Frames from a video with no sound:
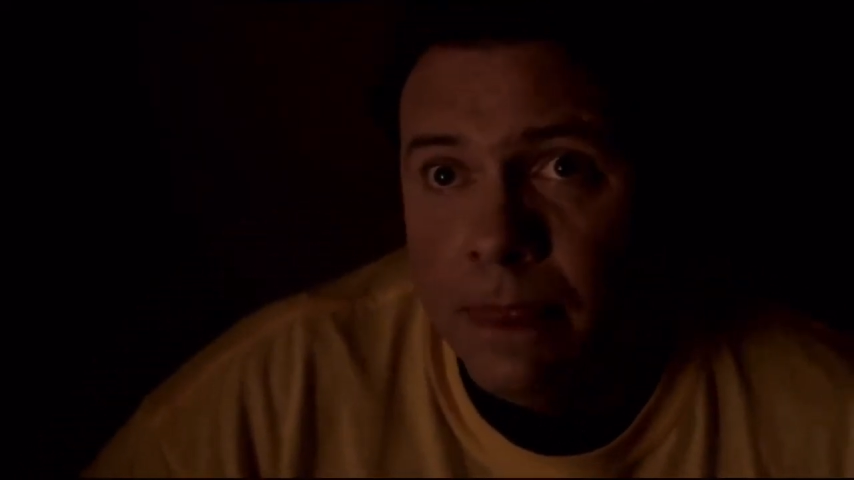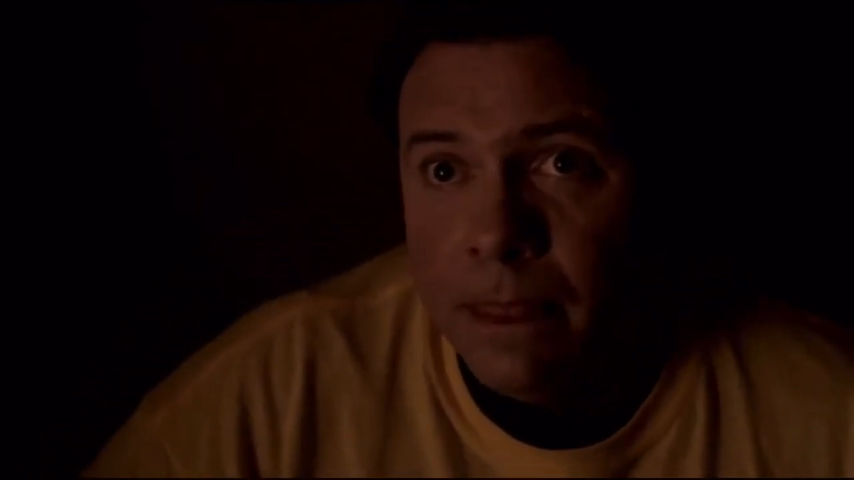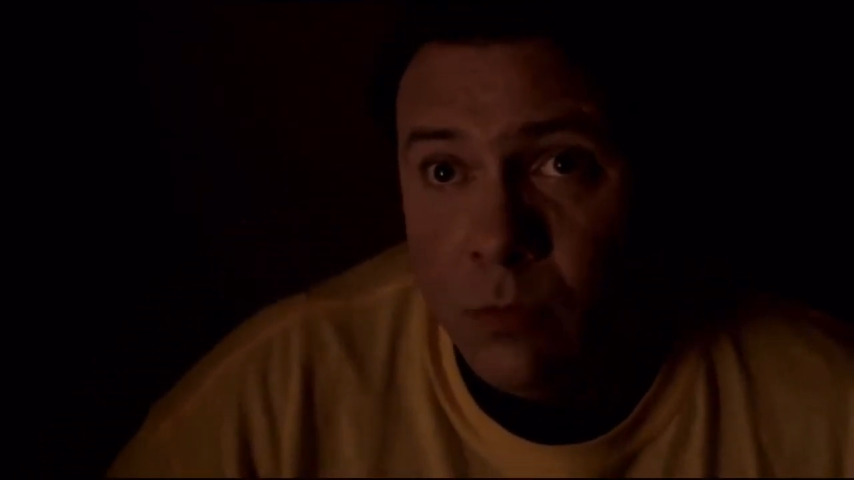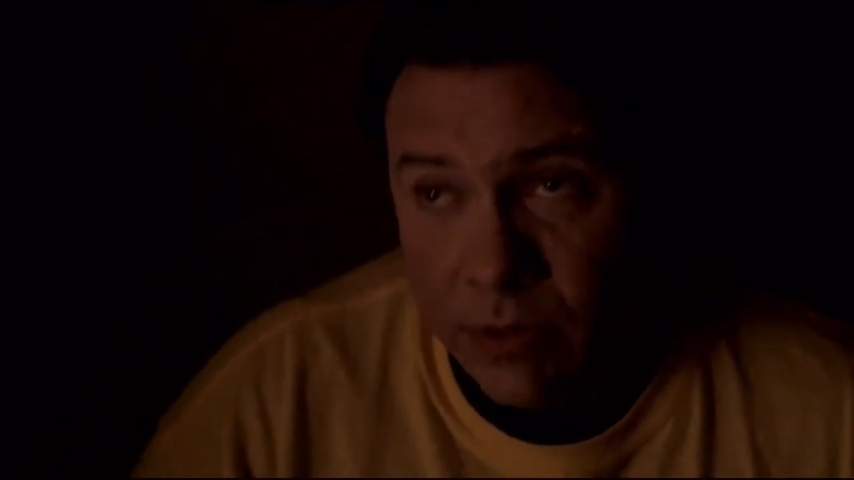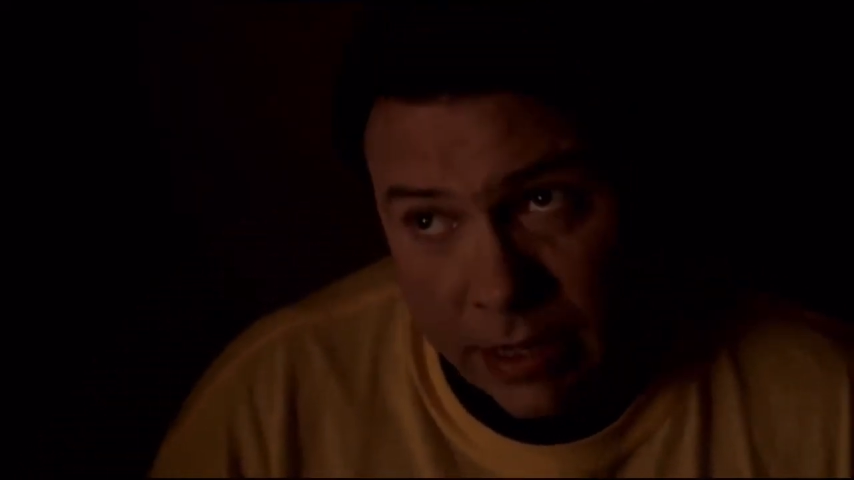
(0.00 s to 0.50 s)

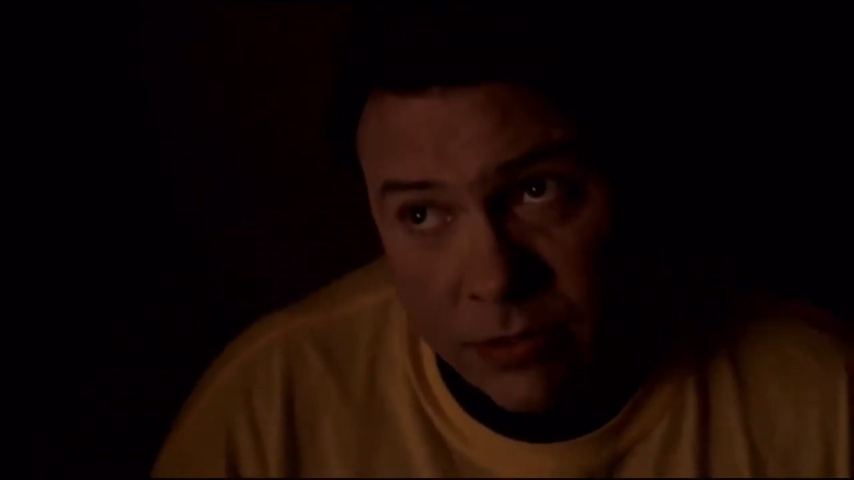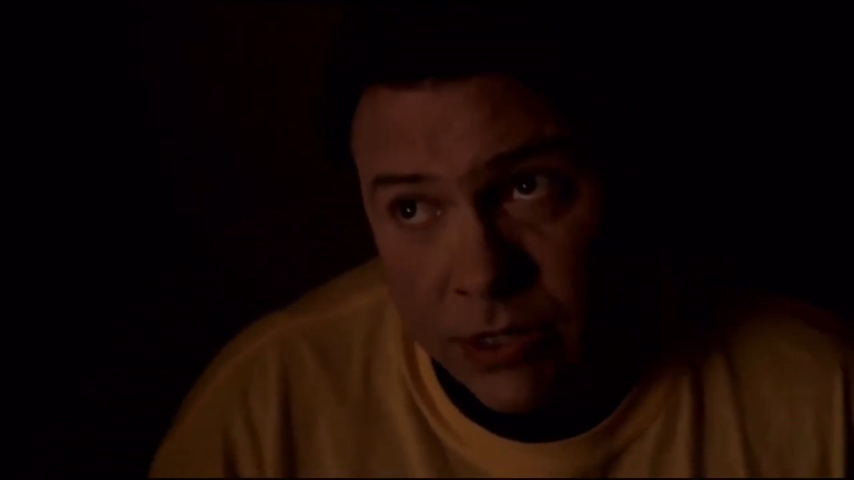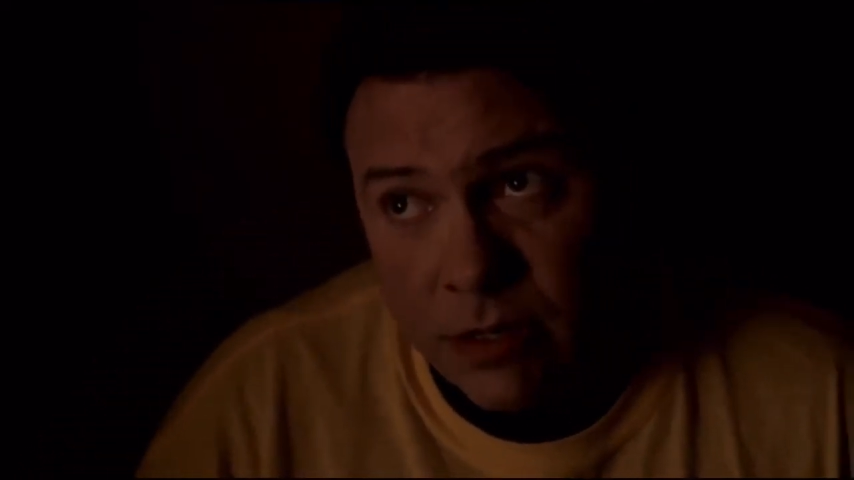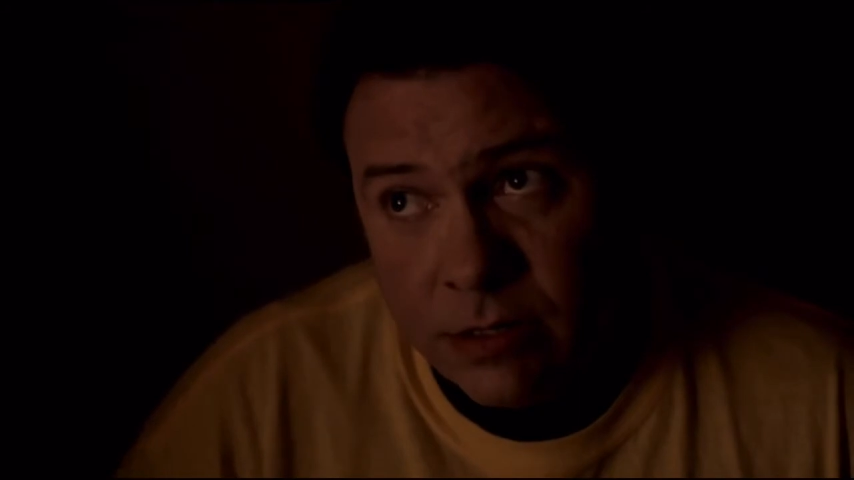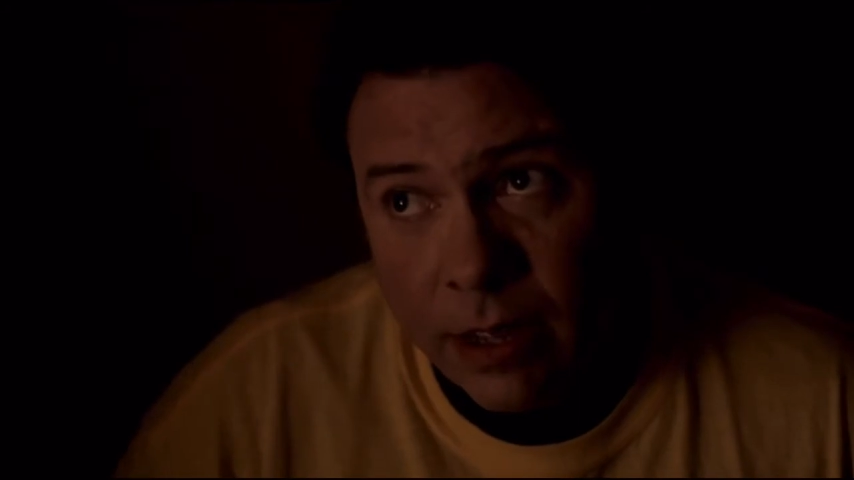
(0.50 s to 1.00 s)
And we gotta
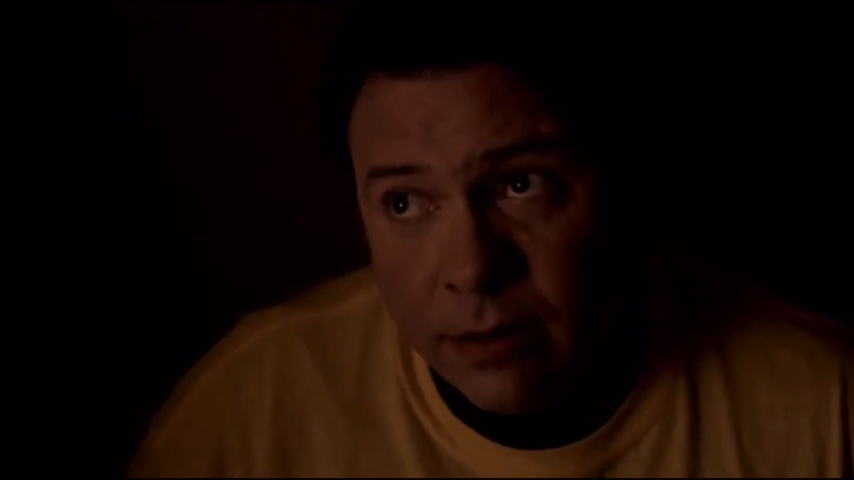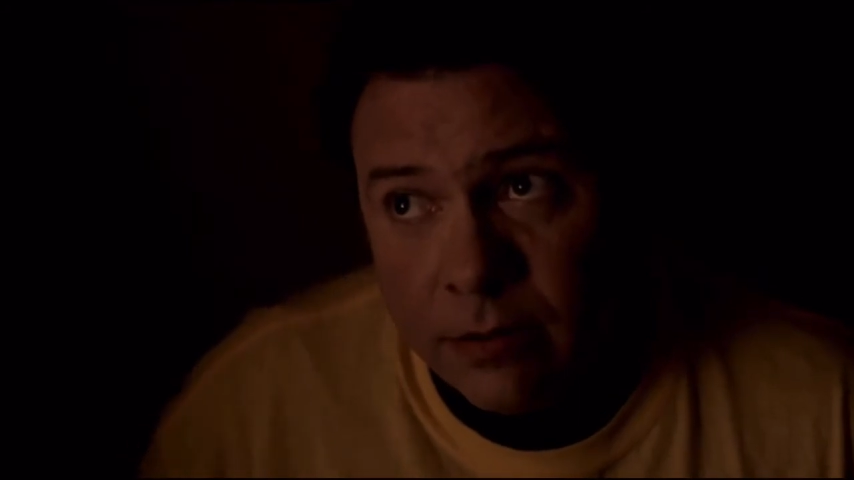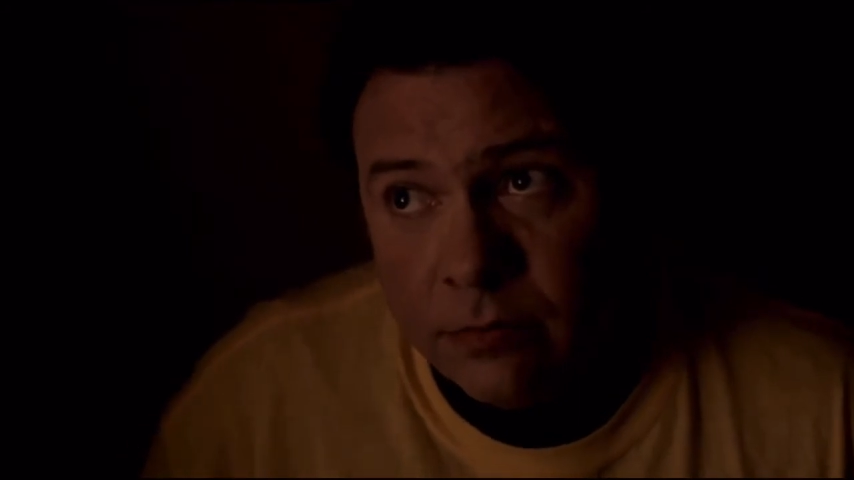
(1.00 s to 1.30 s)
change that.